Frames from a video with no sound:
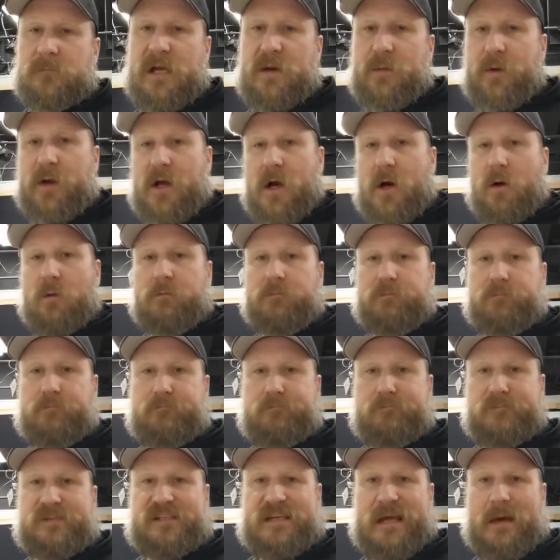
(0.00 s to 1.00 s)
Here we go.
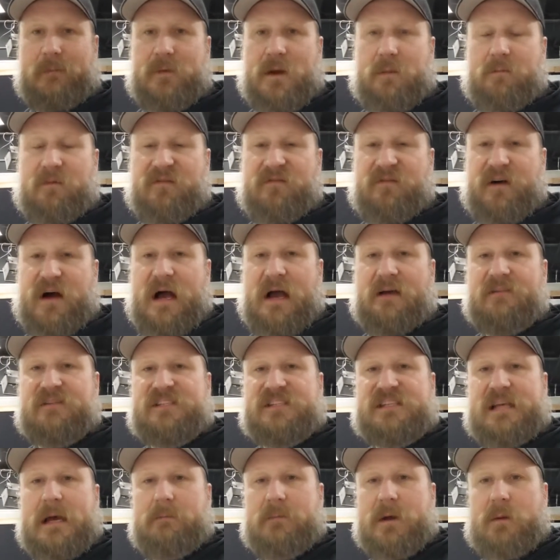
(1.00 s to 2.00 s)
Step number 5.
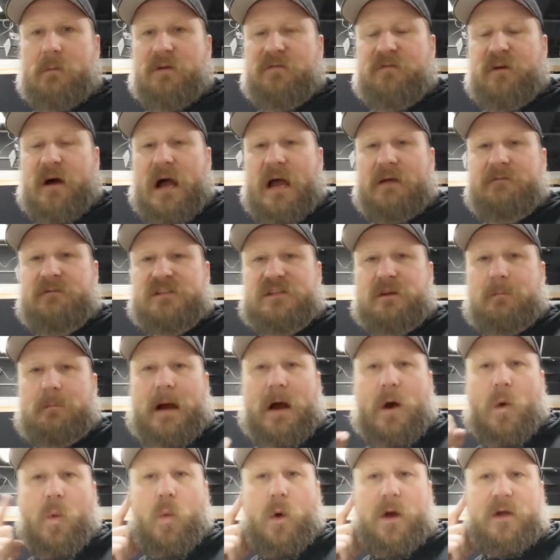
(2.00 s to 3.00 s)
Step number 5 is
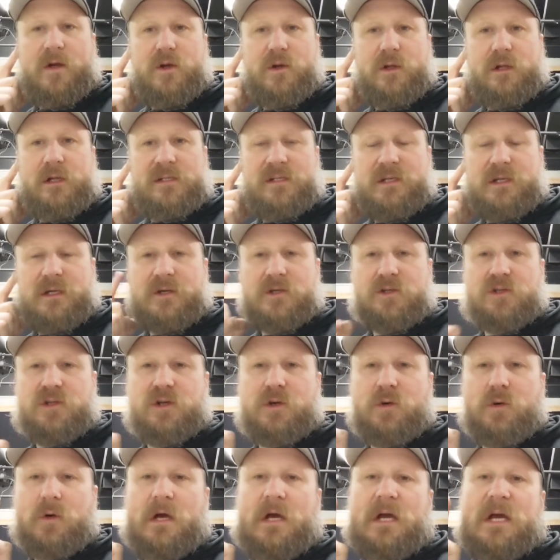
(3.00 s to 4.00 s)
about what you're listening
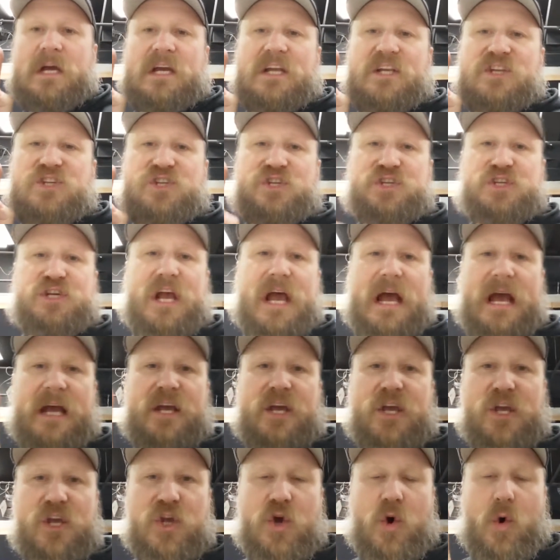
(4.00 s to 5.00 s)
to.
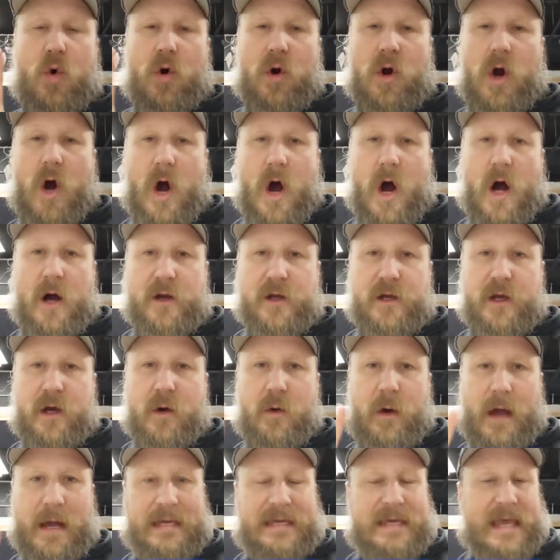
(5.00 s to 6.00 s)
Check your
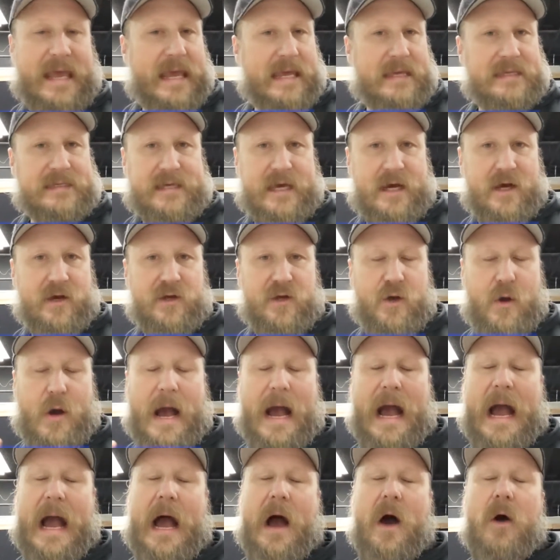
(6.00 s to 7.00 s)
audio. I can't tell you
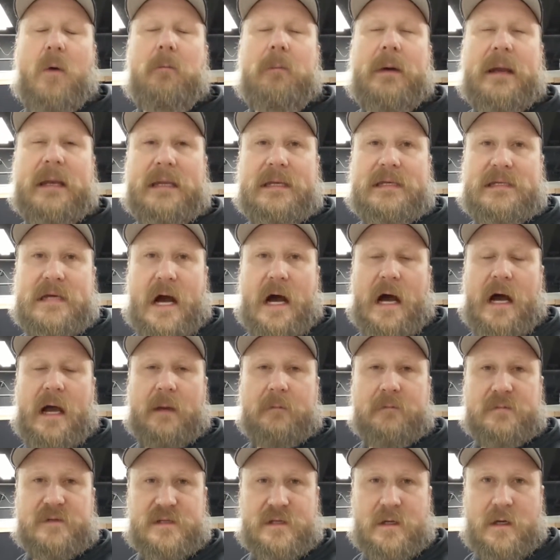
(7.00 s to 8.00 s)
how many
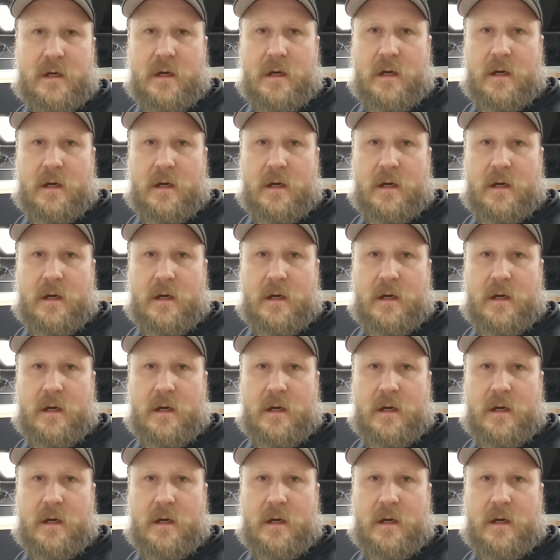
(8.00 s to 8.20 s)
times